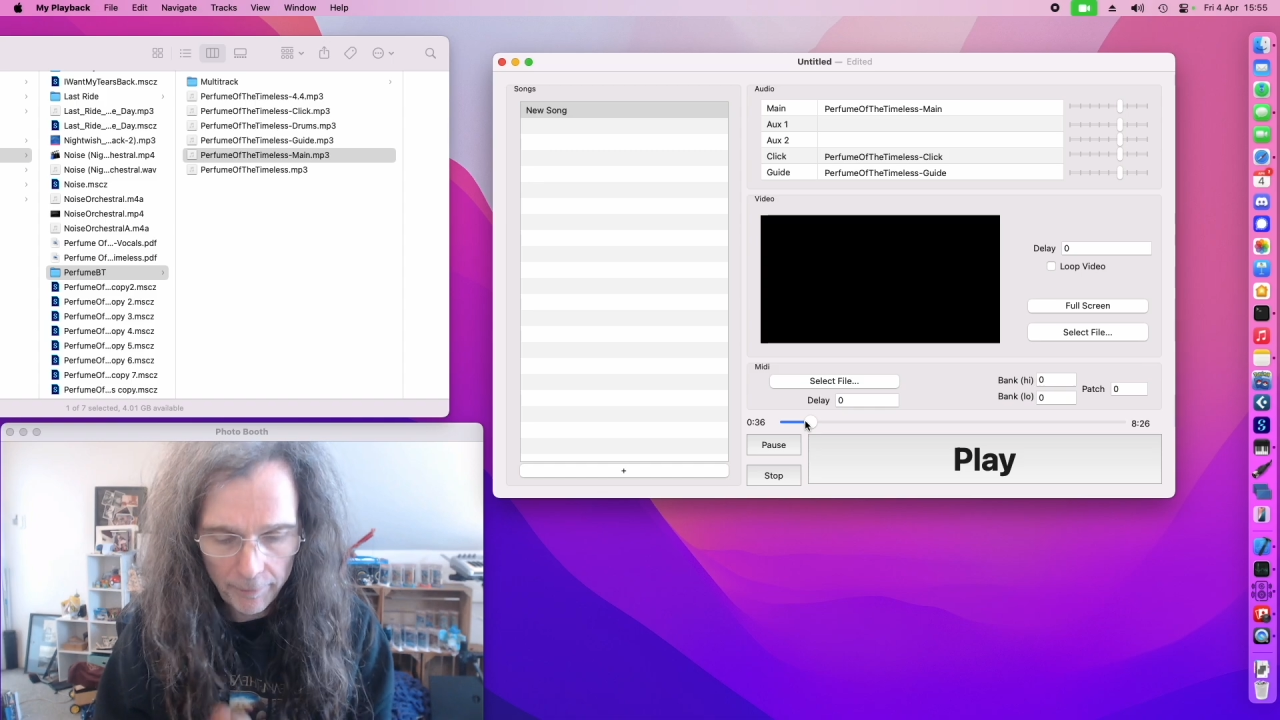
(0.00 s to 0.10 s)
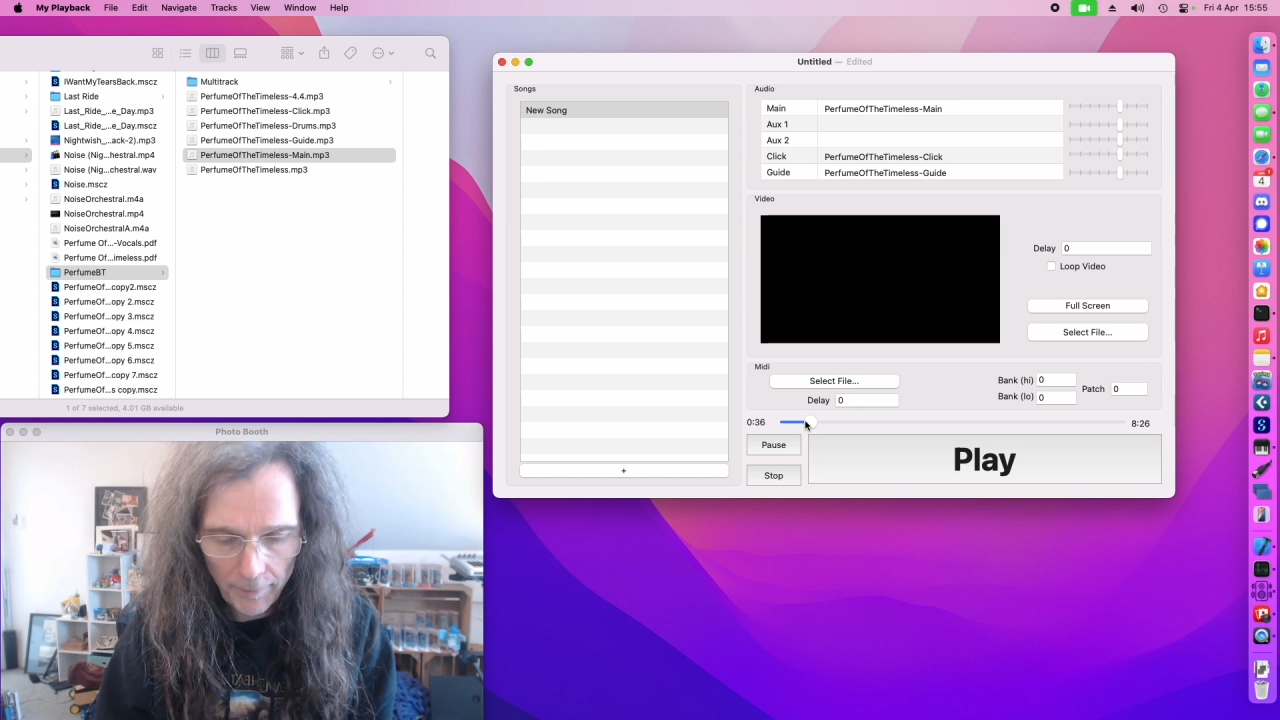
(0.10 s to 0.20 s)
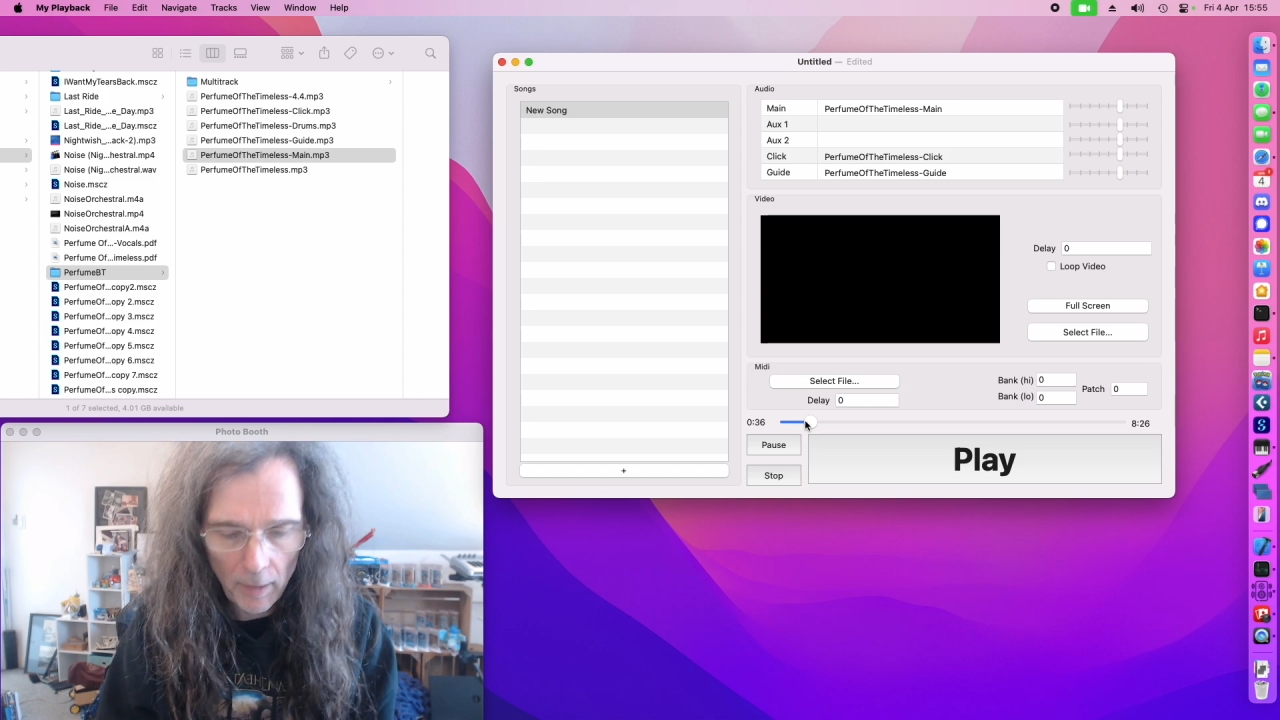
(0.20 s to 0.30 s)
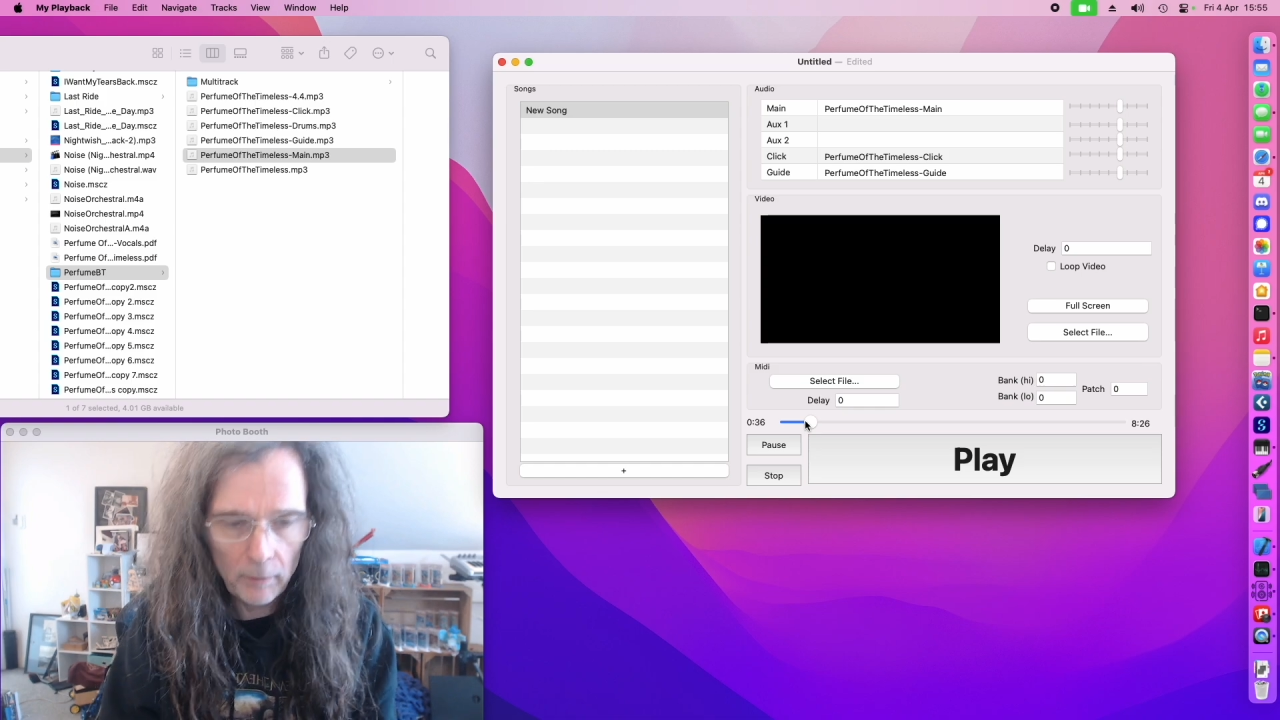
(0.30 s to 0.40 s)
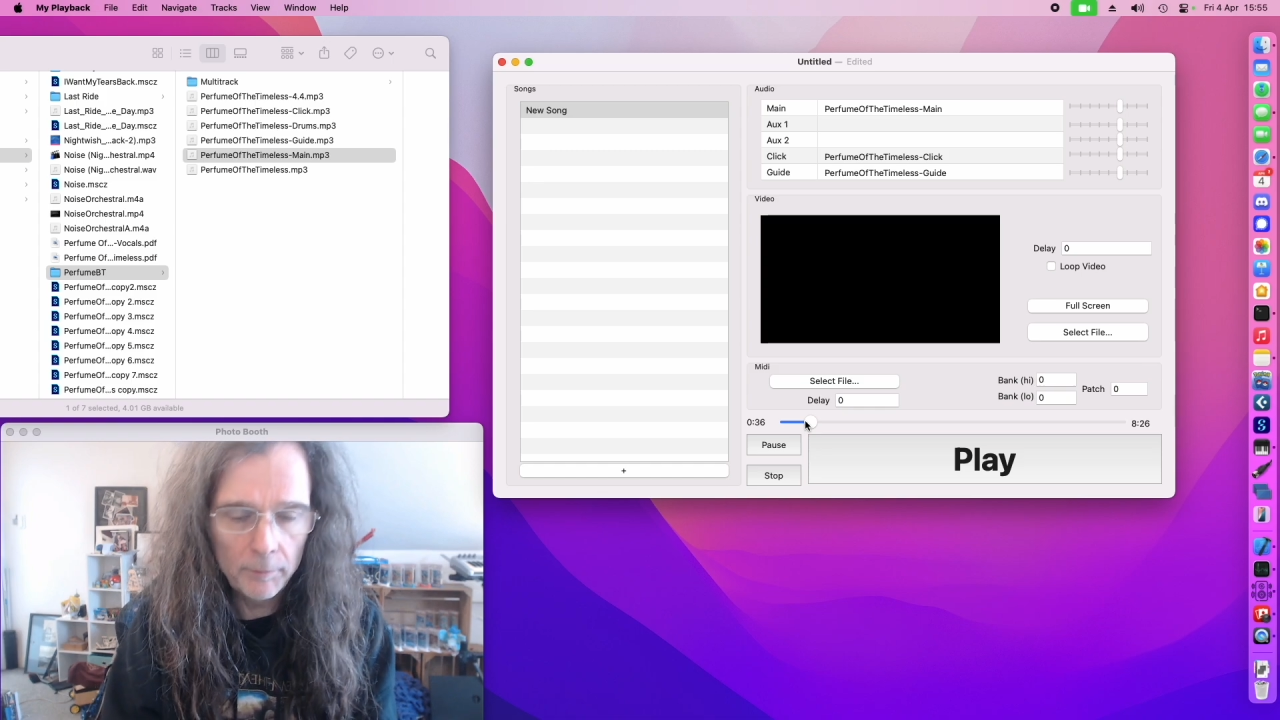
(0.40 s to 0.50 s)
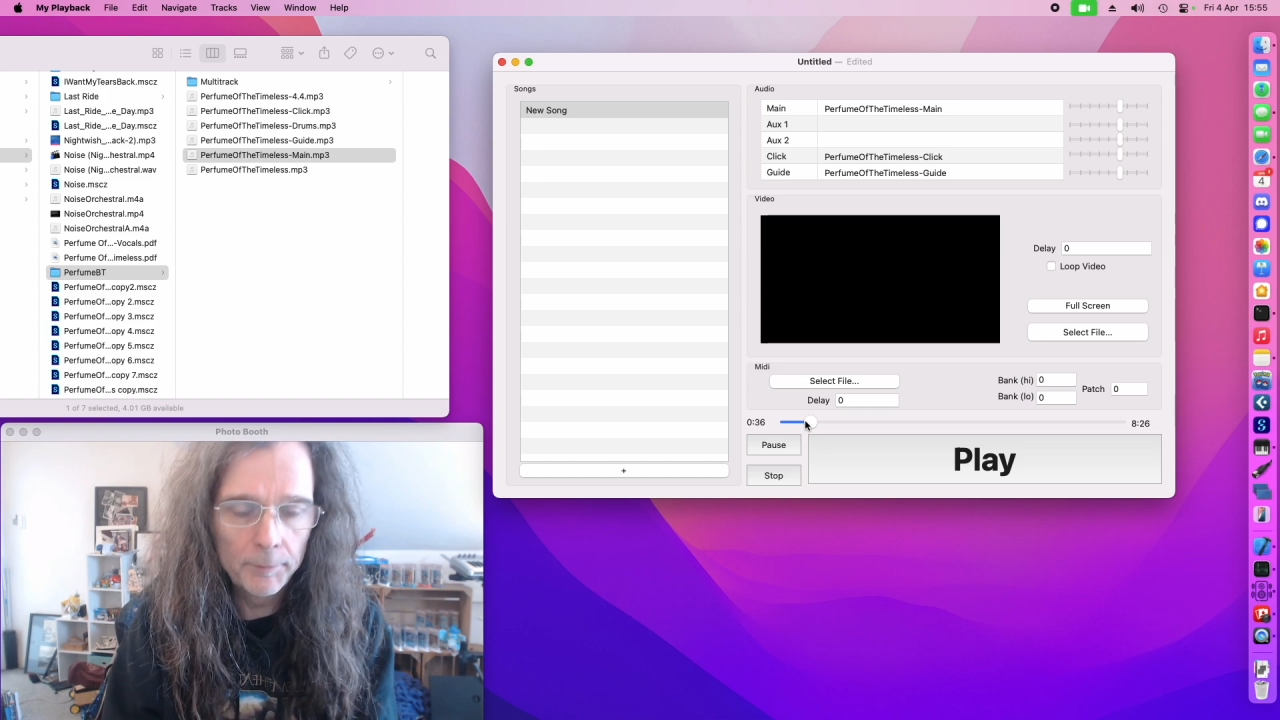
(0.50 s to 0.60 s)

file.